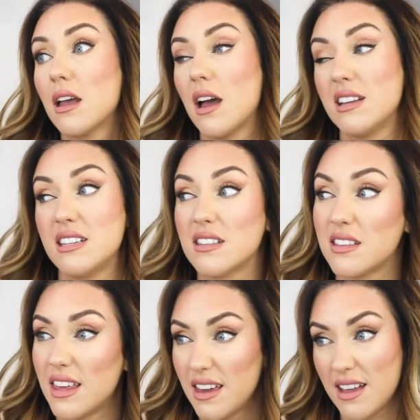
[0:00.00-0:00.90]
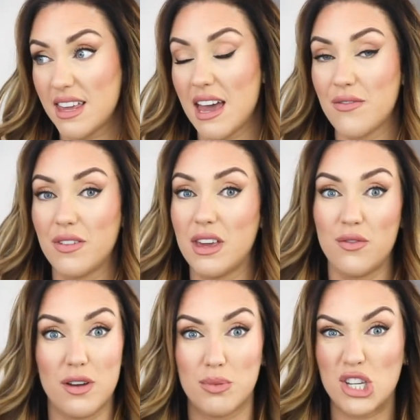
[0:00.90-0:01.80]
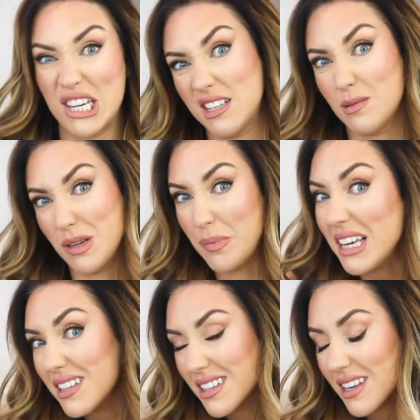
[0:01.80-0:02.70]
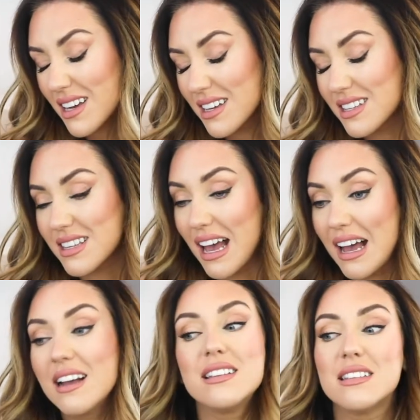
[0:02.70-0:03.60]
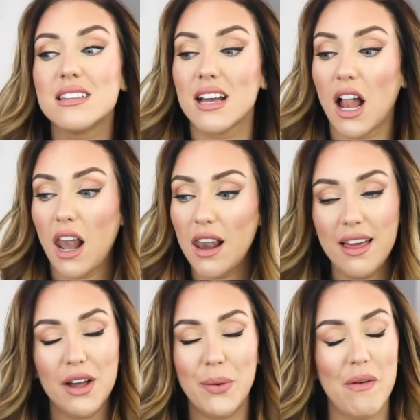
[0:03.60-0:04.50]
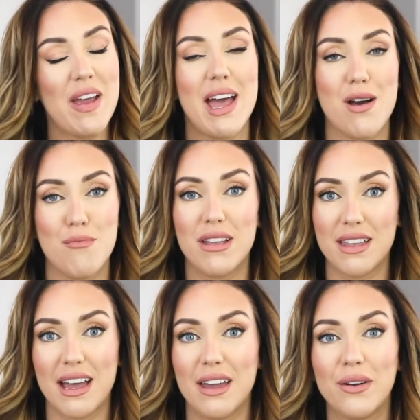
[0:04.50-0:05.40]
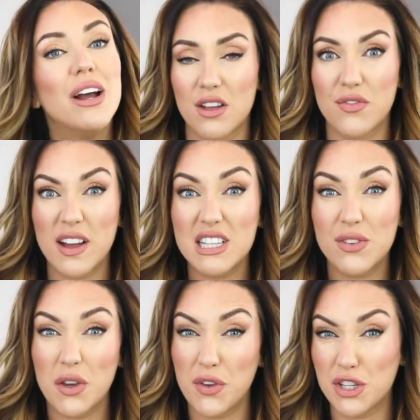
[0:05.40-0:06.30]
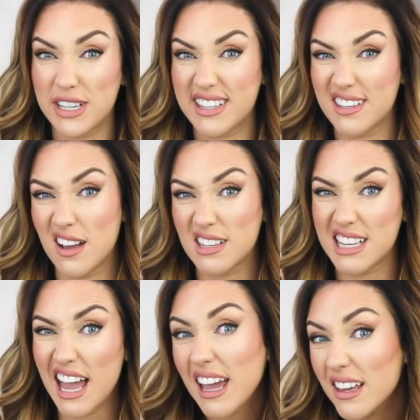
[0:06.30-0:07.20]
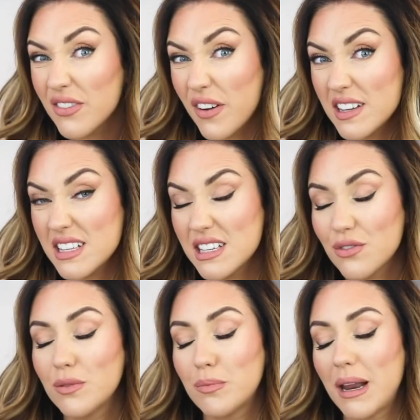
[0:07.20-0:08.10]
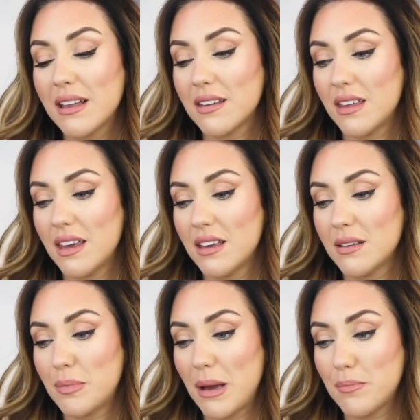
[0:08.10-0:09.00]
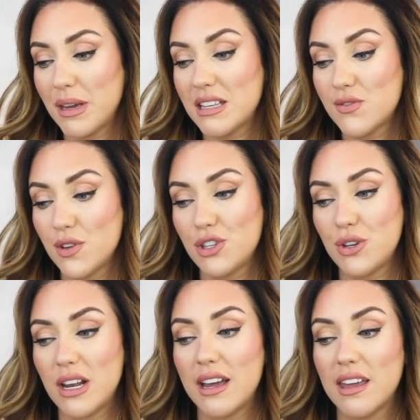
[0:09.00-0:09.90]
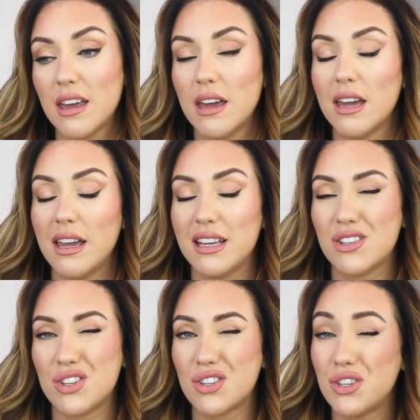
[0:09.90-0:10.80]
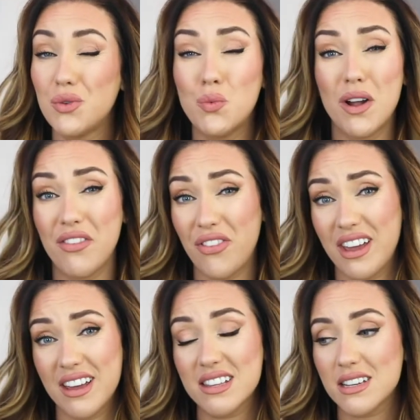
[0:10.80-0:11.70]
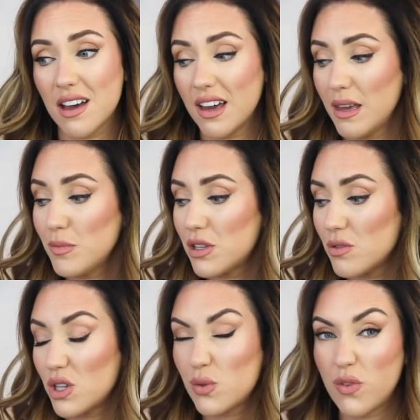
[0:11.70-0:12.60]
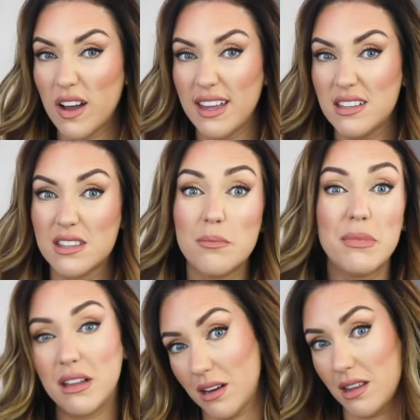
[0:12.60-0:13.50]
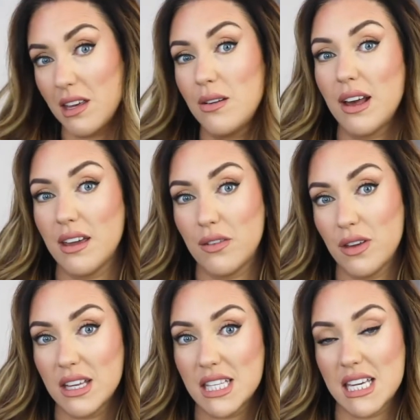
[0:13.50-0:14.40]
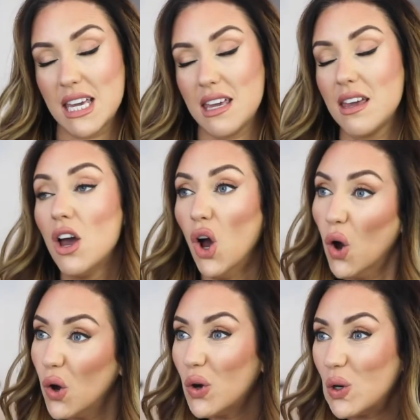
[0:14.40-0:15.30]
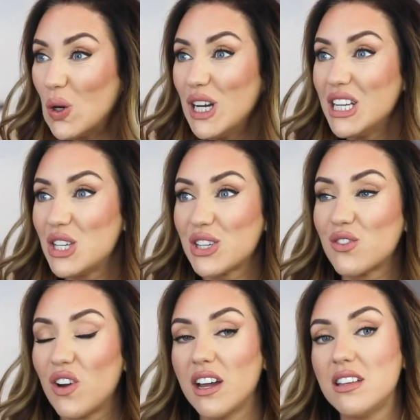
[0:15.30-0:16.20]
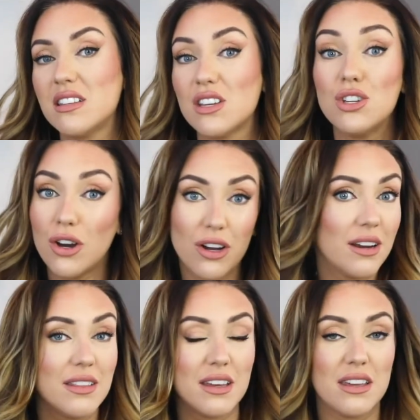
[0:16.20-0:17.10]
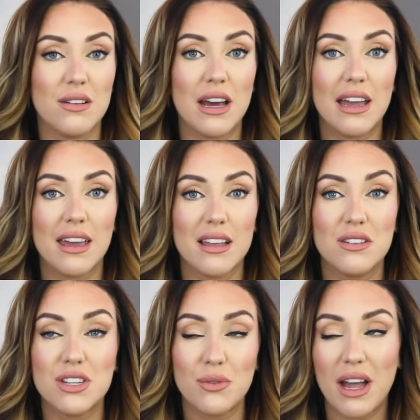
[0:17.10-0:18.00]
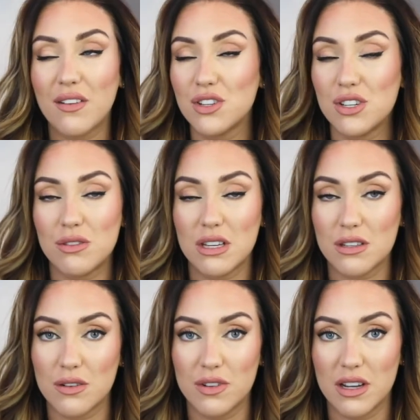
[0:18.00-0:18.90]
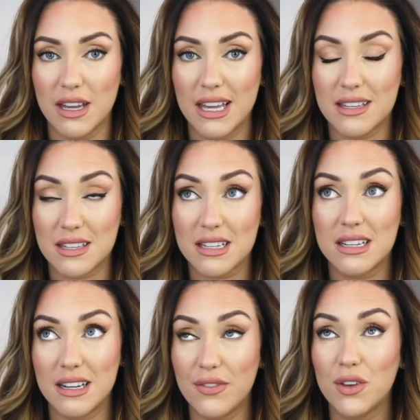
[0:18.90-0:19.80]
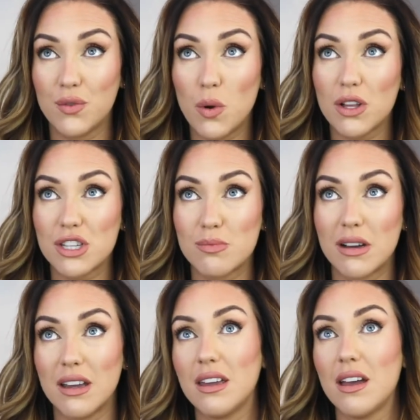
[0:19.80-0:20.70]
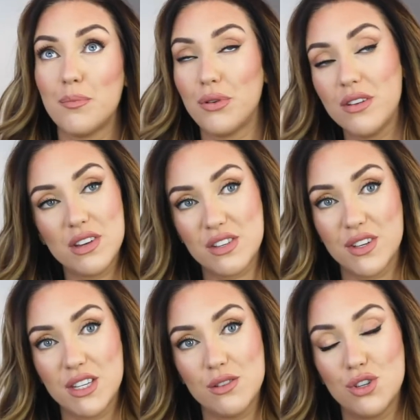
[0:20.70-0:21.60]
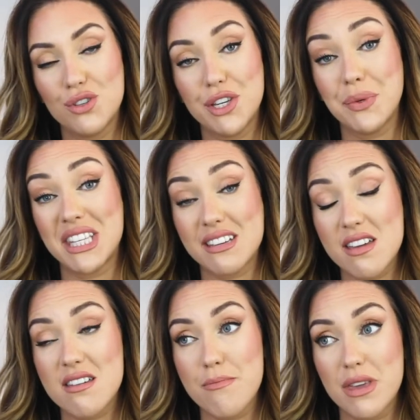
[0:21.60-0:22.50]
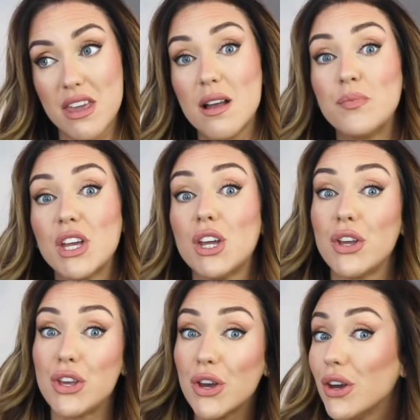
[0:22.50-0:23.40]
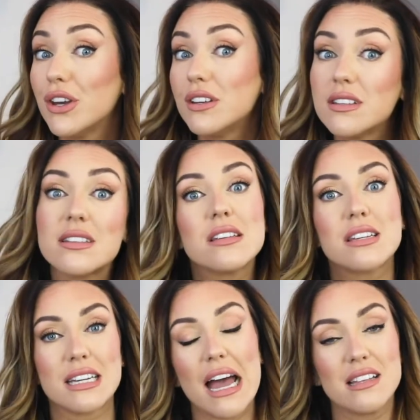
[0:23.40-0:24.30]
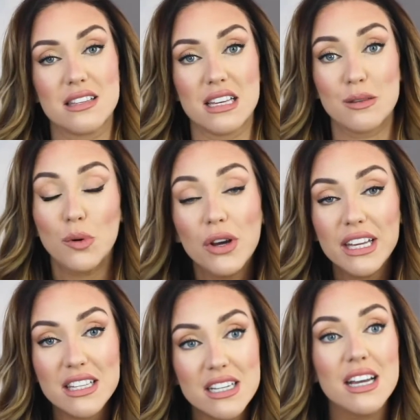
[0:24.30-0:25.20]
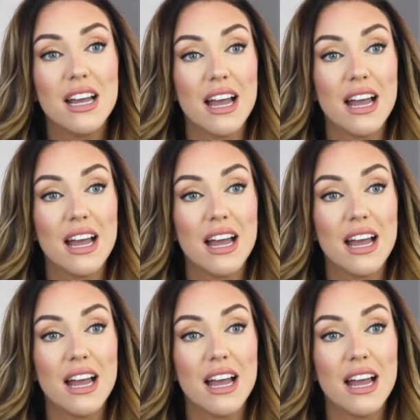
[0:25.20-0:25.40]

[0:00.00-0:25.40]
I didn't think I'd give up cheese on my pizzas, and look where I am now. Advice for you if you're just starting out finding different plant-based foods you like, is just do one thing at a time. So just find the milk that you like for your tea, or just find a chocolate that you like, and you don't have to do things overnight. It's, if you've watched my previous videos, you'll know it's taken me years to get to this point,